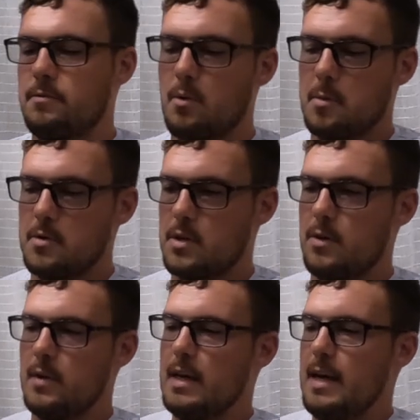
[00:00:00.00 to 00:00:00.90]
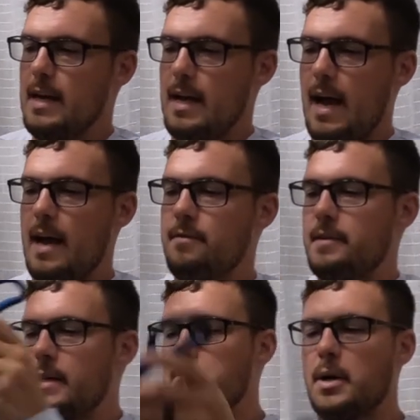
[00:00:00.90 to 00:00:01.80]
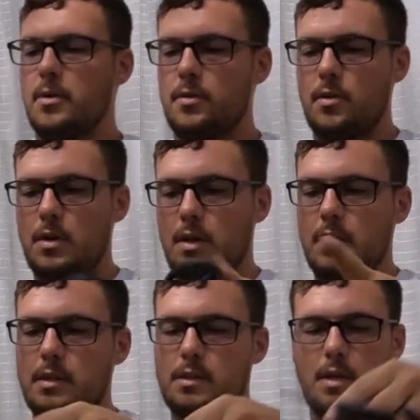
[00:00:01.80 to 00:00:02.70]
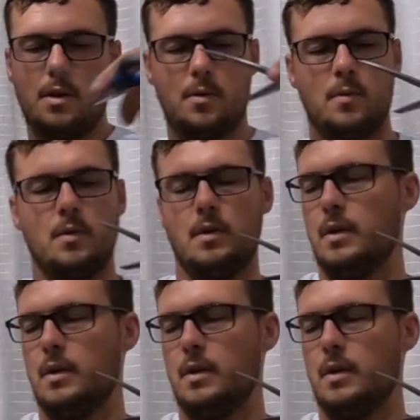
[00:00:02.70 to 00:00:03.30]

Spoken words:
and foremost though. Had to fit in both, so